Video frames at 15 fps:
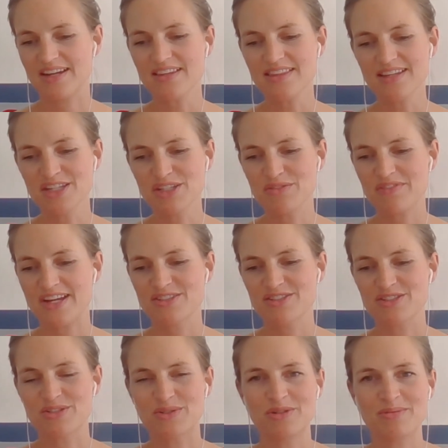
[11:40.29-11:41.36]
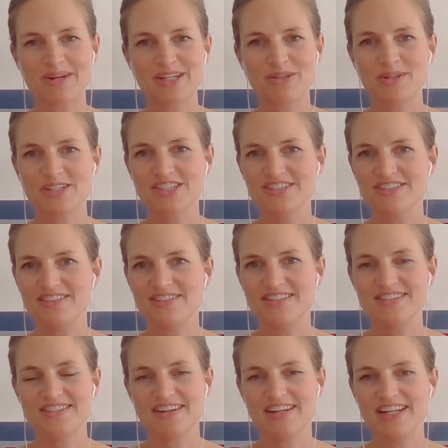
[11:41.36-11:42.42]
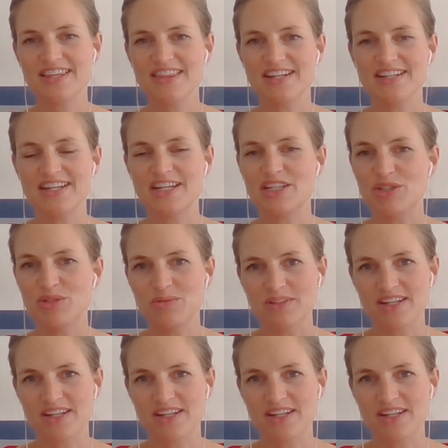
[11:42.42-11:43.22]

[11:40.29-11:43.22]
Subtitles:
I think you've answered all my questions. Is there anything that you